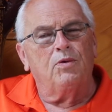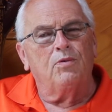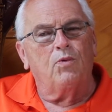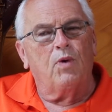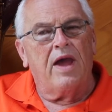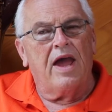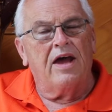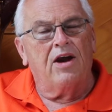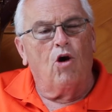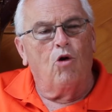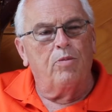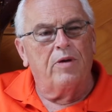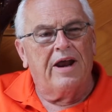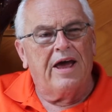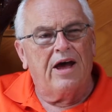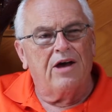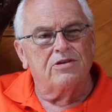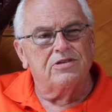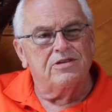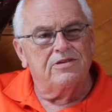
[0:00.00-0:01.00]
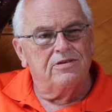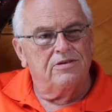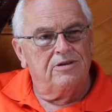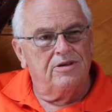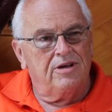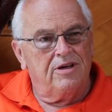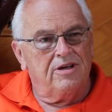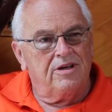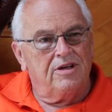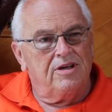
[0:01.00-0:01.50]
We had open house
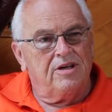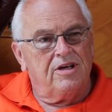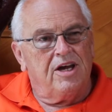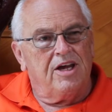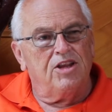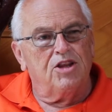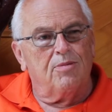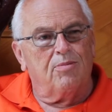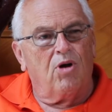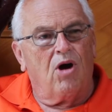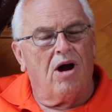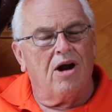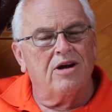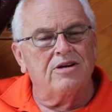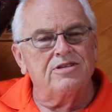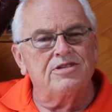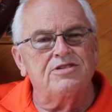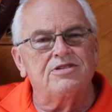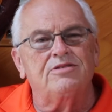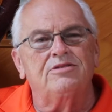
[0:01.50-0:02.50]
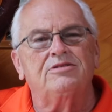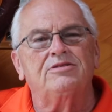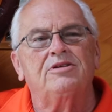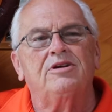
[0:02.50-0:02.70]
in the barns.